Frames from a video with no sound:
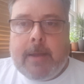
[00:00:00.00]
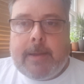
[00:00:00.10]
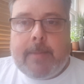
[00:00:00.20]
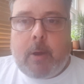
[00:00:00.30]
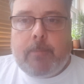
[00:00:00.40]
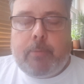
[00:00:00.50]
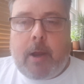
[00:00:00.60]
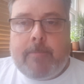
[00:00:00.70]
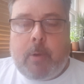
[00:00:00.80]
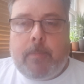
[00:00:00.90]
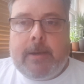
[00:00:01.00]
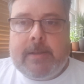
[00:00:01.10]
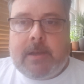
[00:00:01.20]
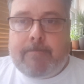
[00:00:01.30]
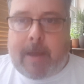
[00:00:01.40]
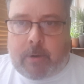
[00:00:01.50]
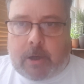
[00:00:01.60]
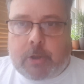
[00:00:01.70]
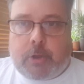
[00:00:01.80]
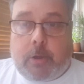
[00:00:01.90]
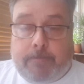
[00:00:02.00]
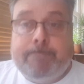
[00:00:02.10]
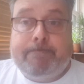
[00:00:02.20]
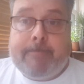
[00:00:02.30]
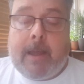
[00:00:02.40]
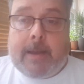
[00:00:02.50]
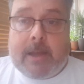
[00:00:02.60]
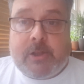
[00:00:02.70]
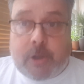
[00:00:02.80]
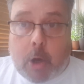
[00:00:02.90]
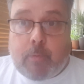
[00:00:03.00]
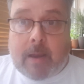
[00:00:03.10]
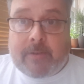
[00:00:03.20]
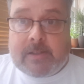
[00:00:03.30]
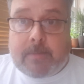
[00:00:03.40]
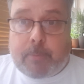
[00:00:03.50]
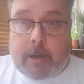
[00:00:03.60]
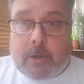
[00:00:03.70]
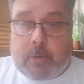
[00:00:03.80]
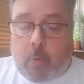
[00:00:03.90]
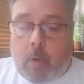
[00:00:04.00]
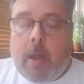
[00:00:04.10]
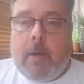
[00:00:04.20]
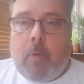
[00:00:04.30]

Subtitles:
Now, the modern Pride movement is an American term and has no relevance in Britain at all.